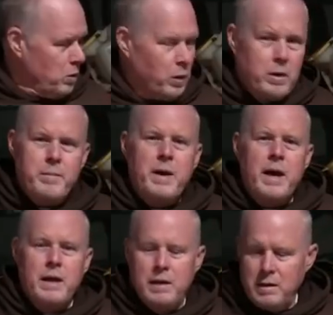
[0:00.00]
Welcome
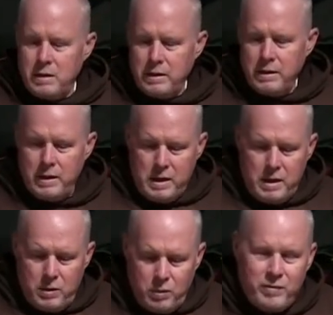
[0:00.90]
back.
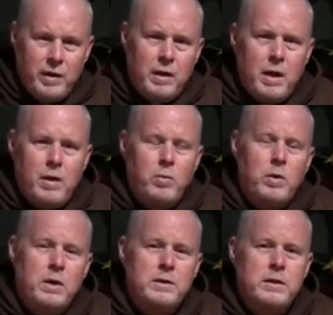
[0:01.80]
We've done a lot of
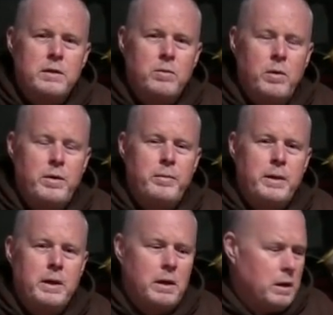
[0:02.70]
work while you've
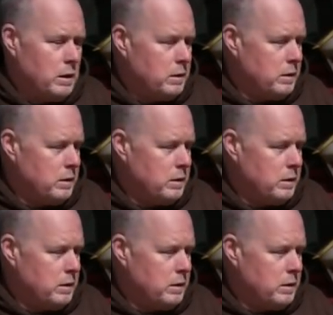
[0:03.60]
been gone.